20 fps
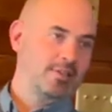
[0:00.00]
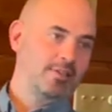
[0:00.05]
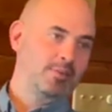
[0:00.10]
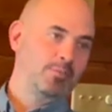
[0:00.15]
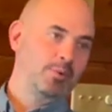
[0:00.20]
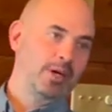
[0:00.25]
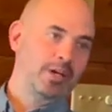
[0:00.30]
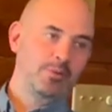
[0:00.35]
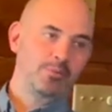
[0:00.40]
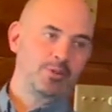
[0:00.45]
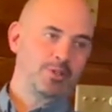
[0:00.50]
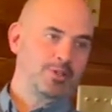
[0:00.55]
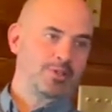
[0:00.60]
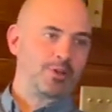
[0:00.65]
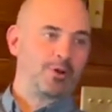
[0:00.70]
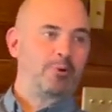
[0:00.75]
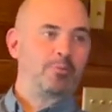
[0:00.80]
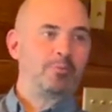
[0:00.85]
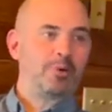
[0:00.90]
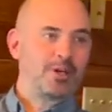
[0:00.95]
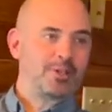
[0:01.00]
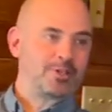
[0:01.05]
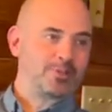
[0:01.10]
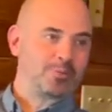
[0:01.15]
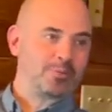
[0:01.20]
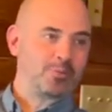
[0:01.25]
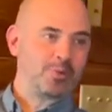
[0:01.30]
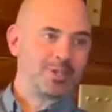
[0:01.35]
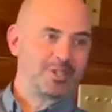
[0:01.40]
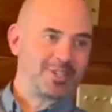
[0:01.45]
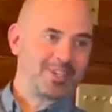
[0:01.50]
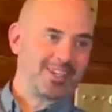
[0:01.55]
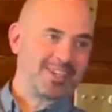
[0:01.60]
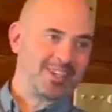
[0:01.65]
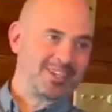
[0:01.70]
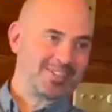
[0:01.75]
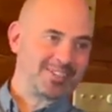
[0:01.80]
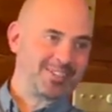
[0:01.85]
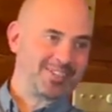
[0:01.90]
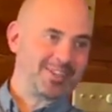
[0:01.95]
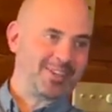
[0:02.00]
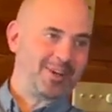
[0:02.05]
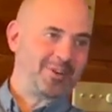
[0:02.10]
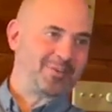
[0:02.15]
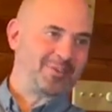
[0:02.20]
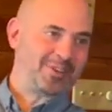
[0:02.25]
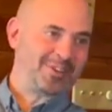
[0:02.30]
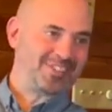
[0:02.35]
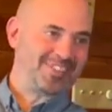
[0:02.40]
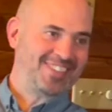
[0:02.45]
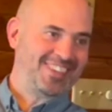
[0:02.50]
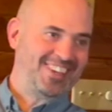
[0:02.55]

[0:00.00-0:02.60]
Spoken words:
why don't we just go and buy some whiskey and Coke?